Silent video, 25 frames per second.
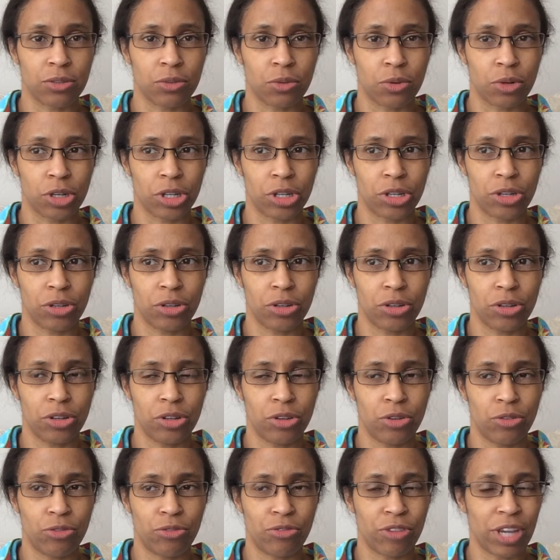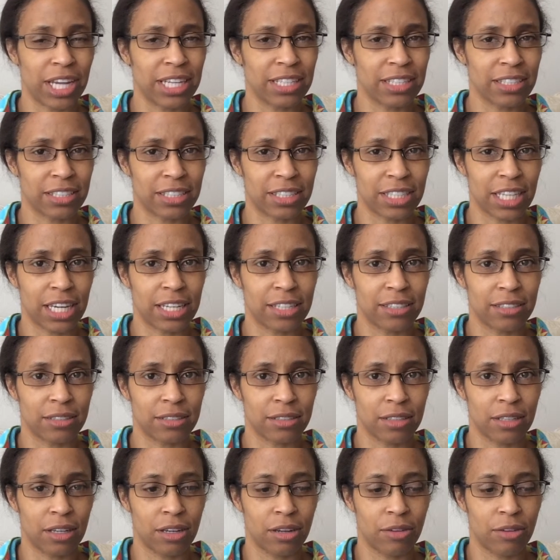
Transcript: or you fantasize